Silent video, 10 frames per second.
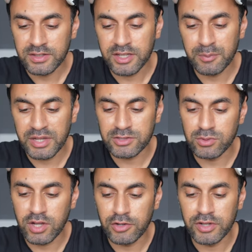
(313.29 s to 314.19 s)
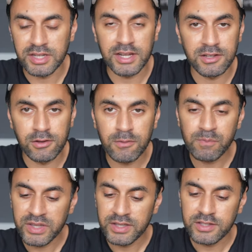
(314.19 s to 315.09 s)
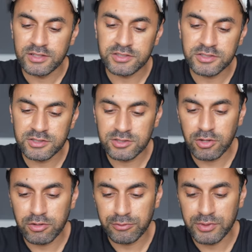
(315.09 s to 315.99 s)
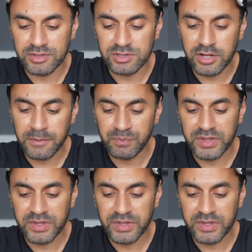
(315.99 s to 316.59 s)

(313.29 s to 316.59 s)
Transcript: then pixel coloring and alarm let's just start off with design.